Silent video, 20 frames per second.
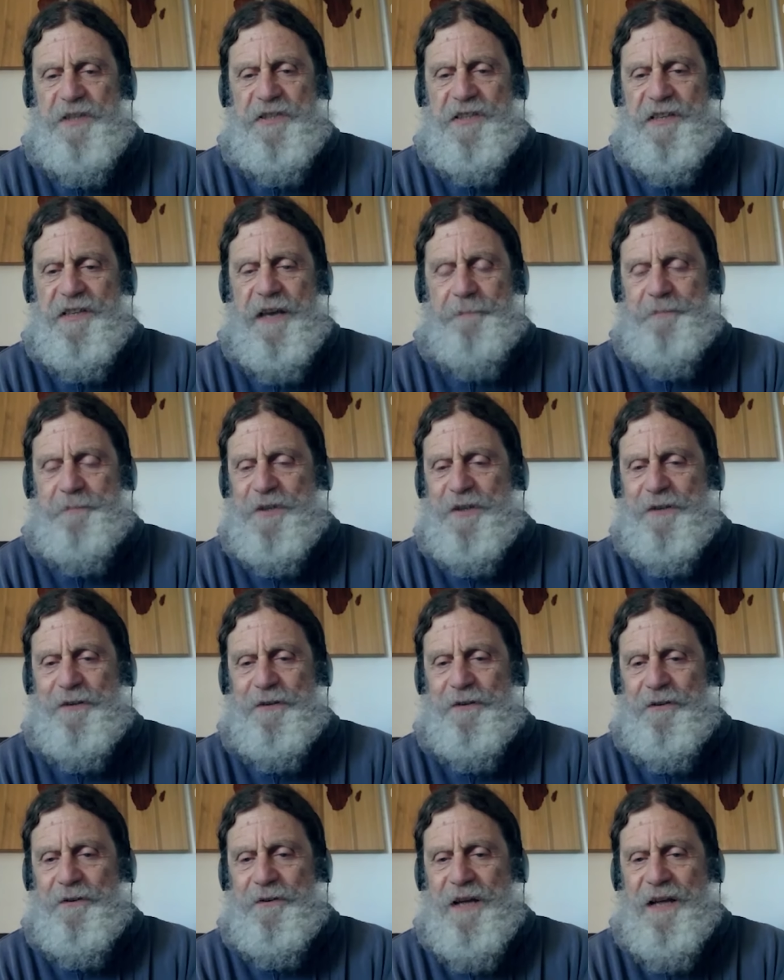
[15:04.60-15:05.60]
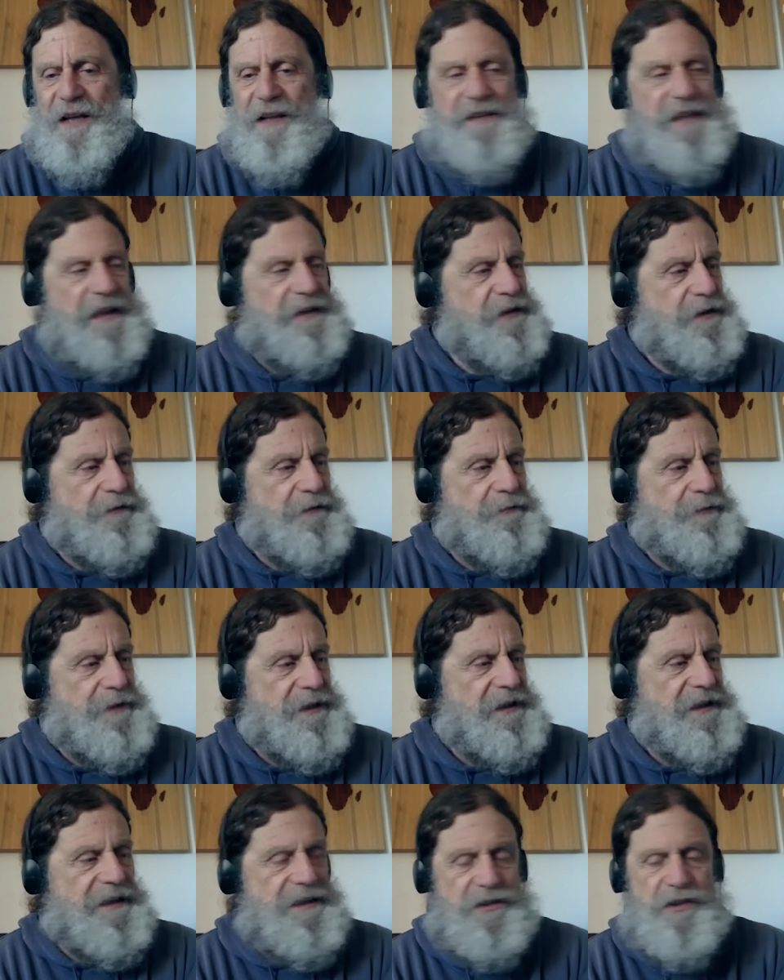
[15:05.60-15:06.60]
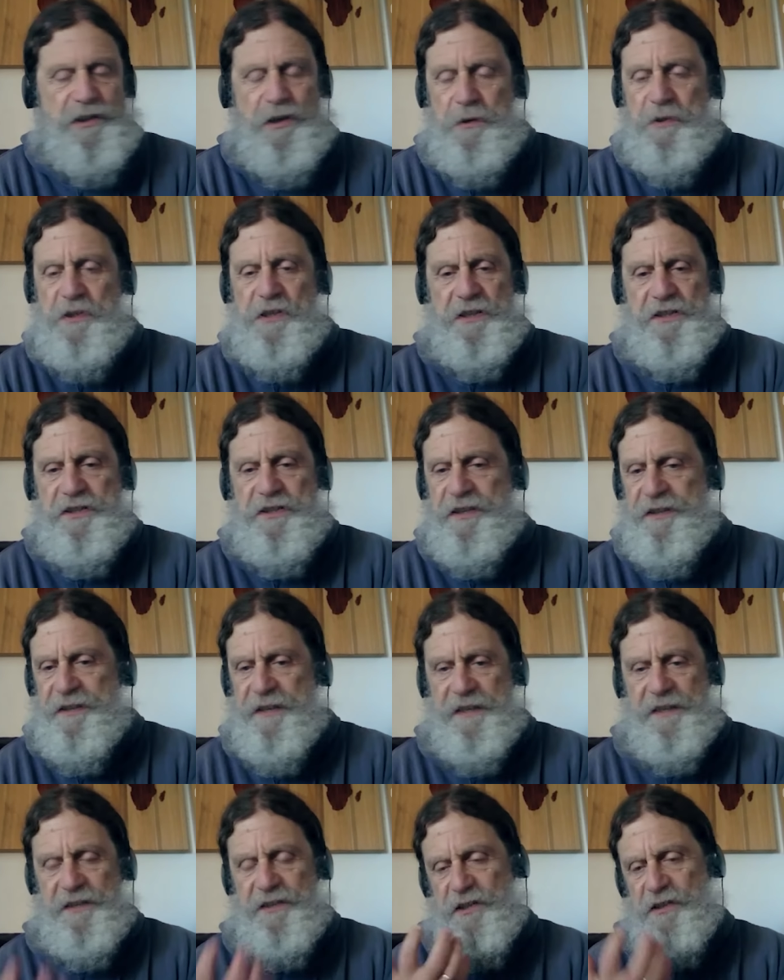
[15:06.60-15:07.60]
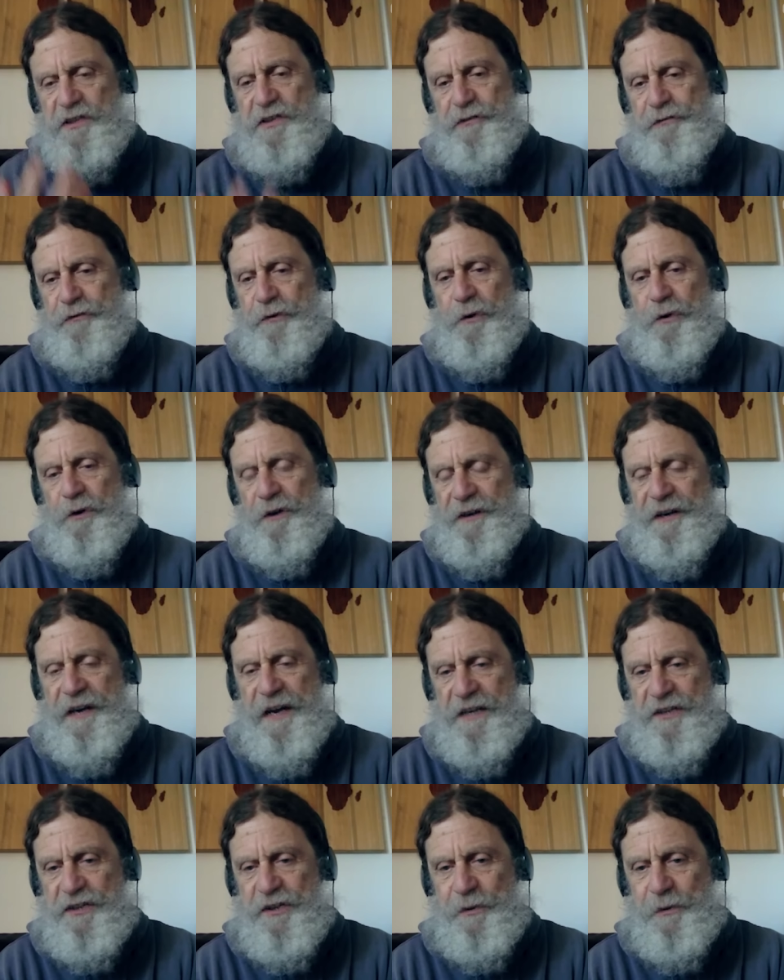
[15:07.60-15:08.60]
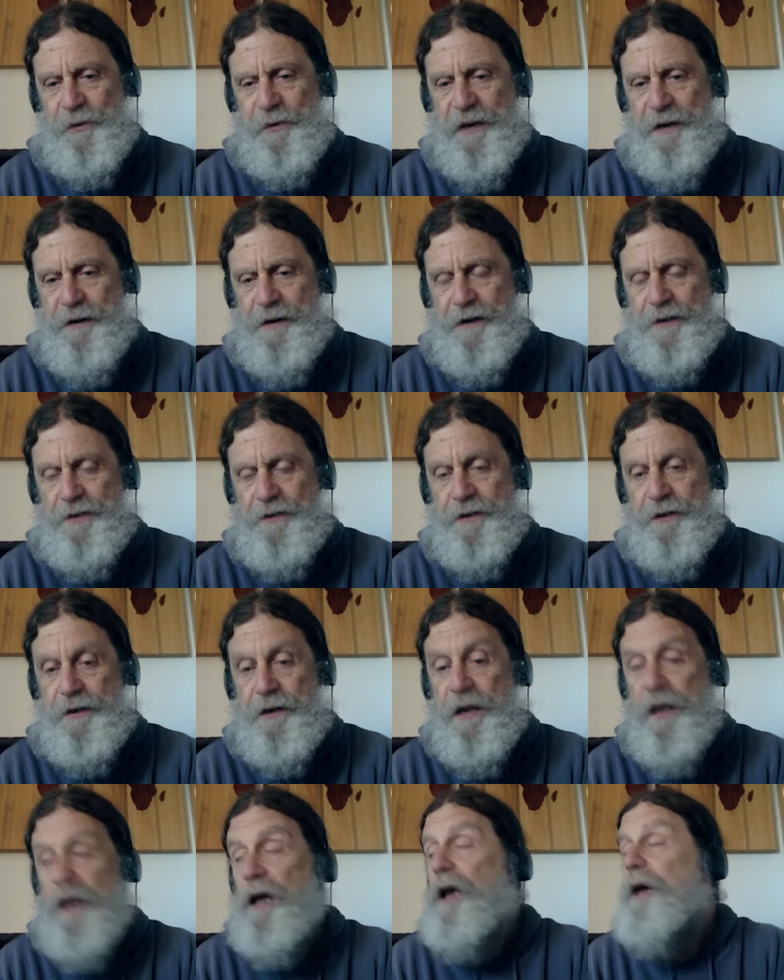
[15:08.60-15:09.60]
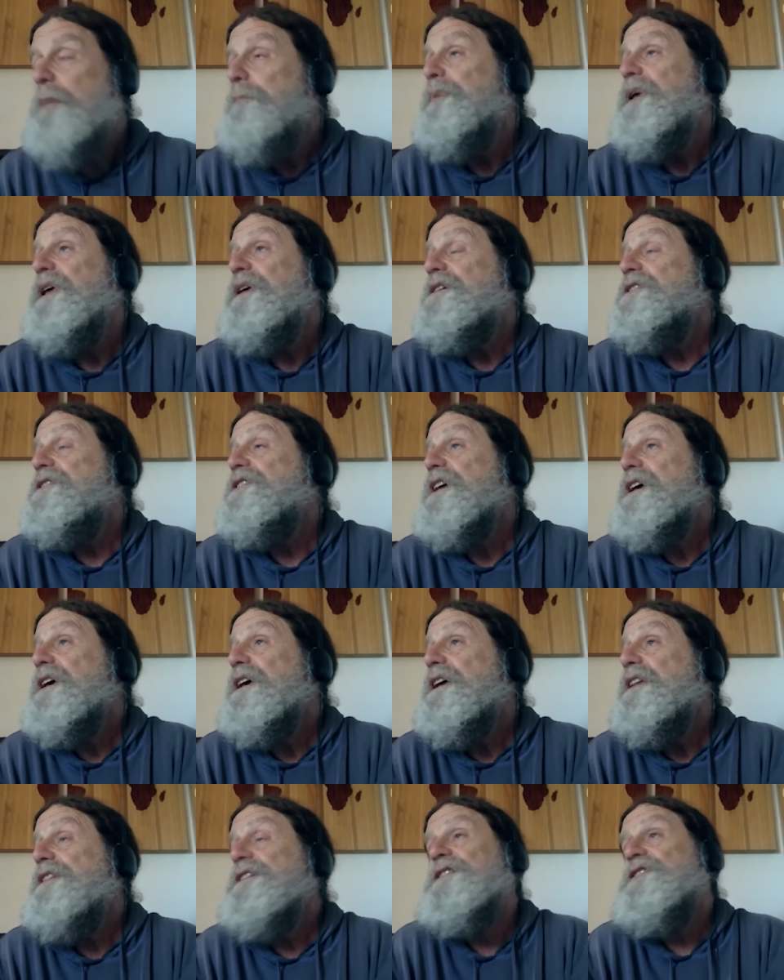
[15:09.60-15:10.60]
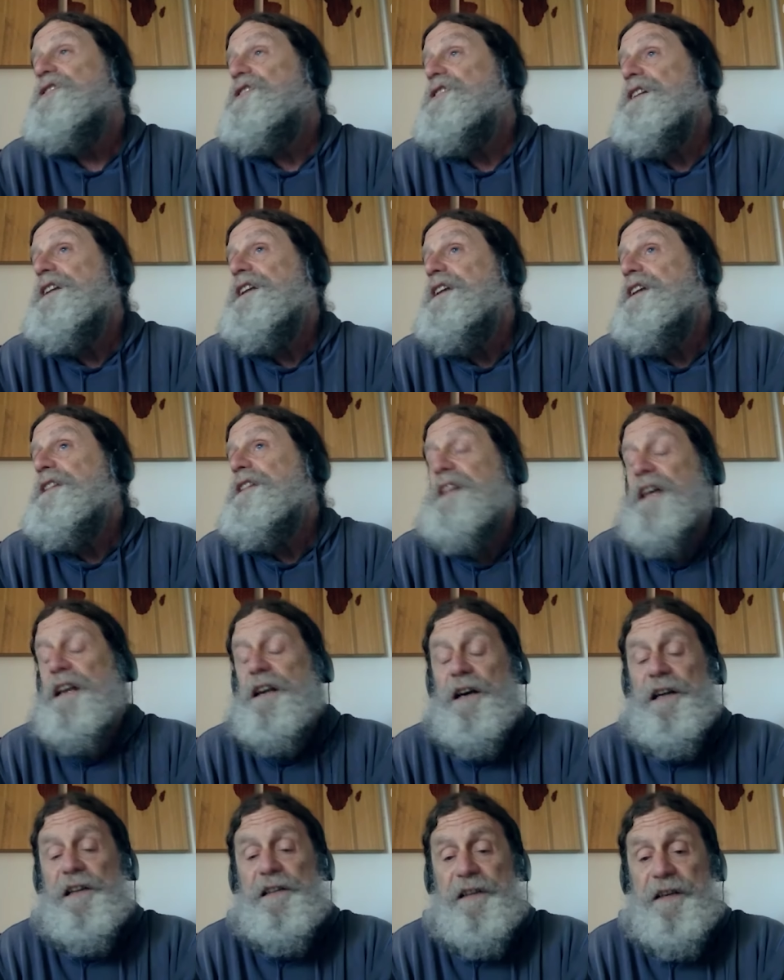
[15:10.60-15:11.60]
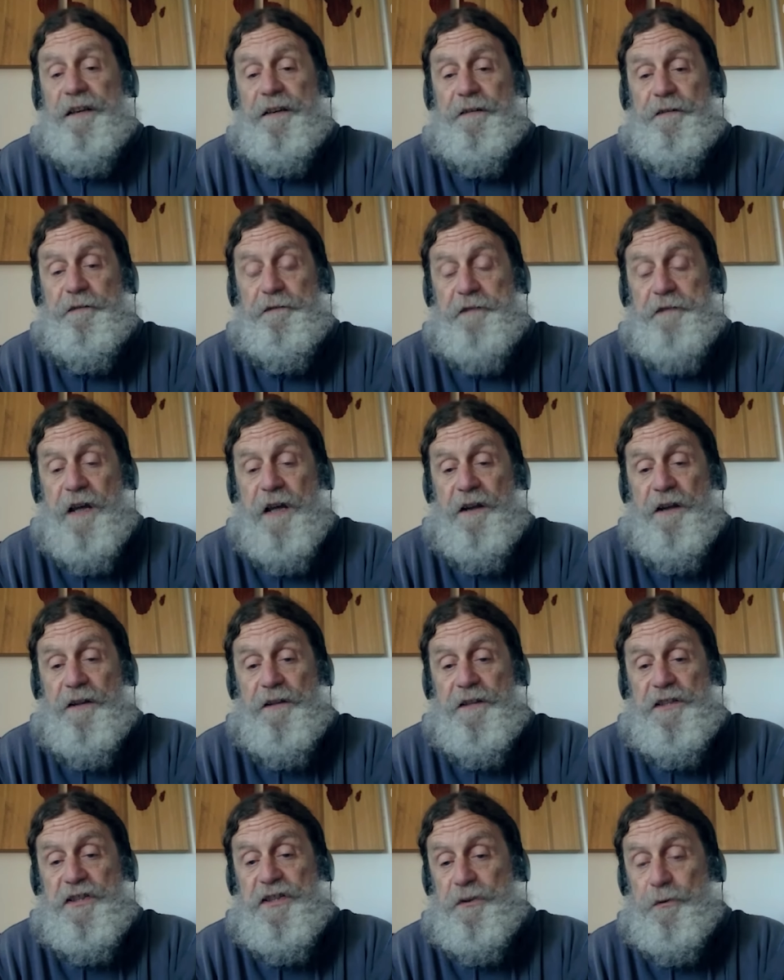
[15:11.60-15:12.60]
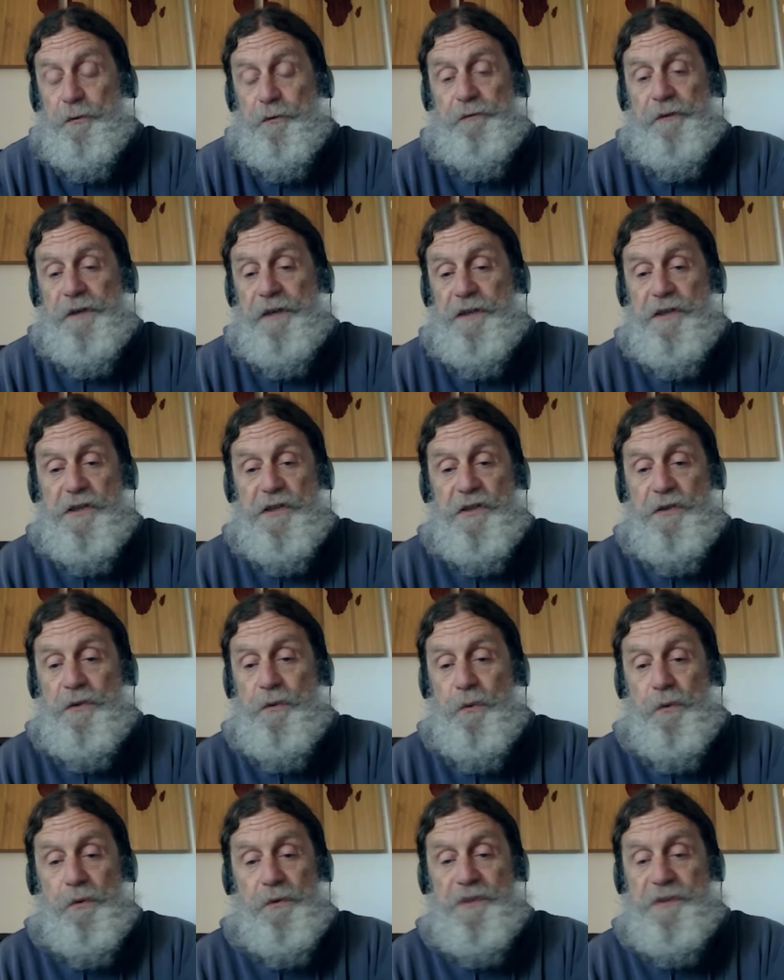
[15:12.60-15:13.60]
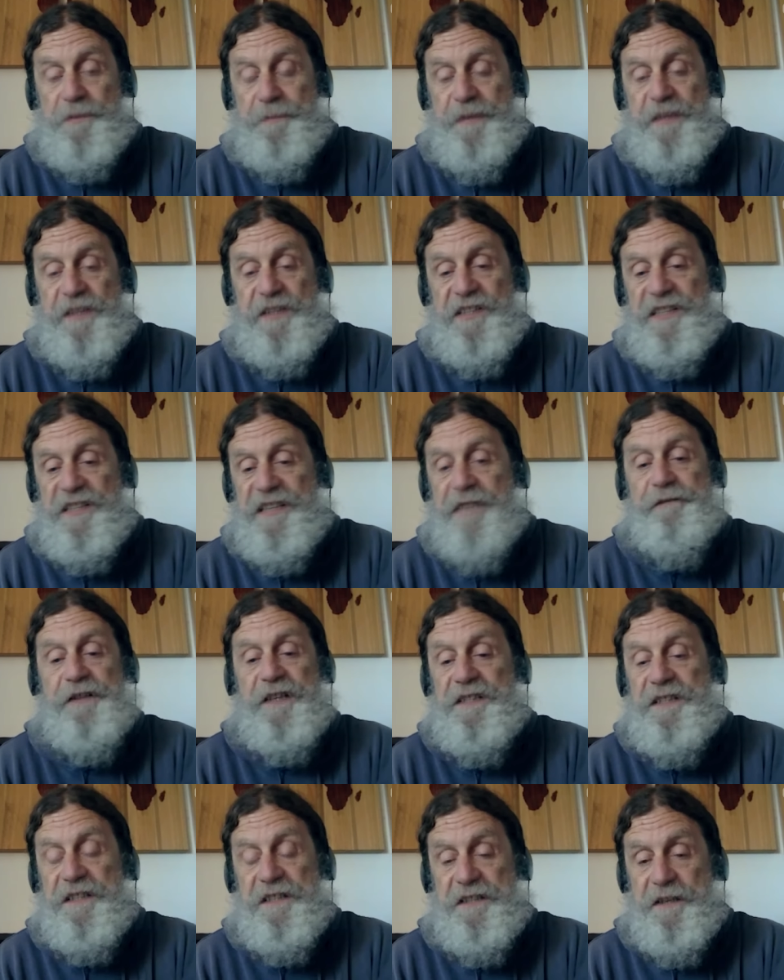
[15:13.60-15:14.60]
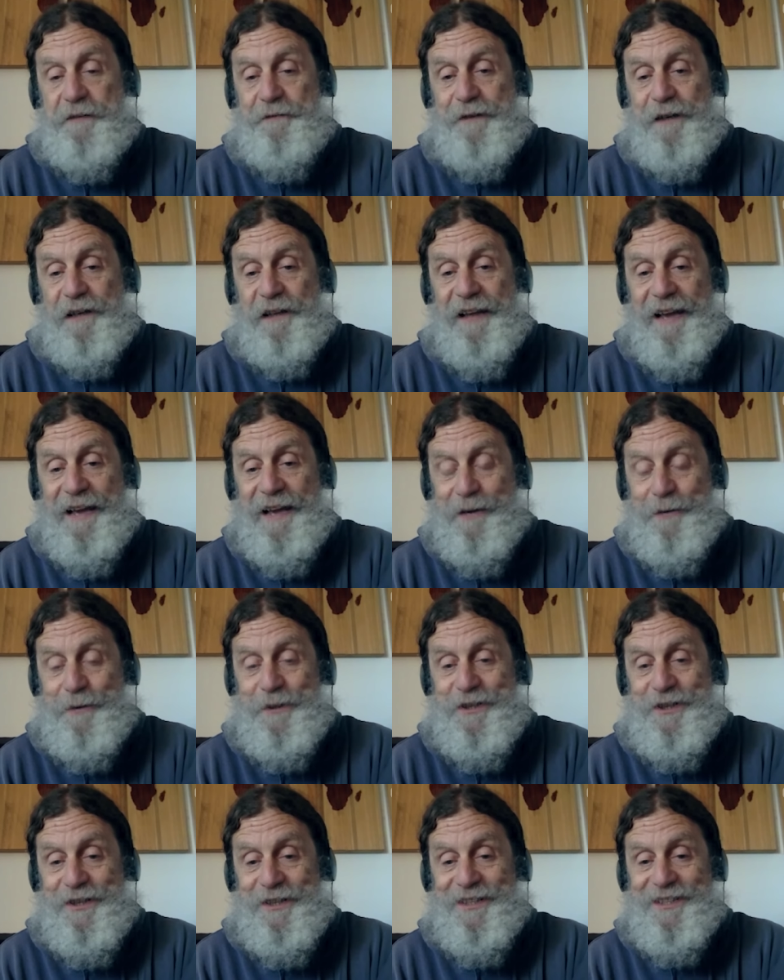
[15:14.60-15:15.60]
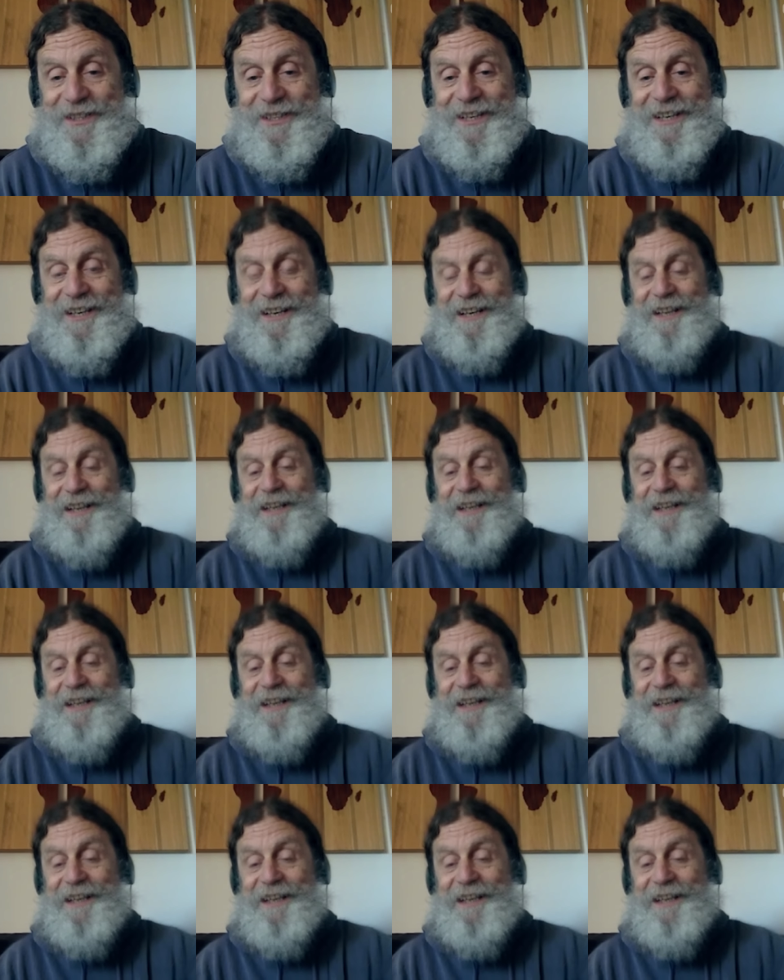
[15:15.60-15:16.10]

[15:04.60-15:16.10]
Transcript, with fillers: skeptical that there really is no such thing as a strong national character, because in the city that I live, the children in schools speak 70 different languages.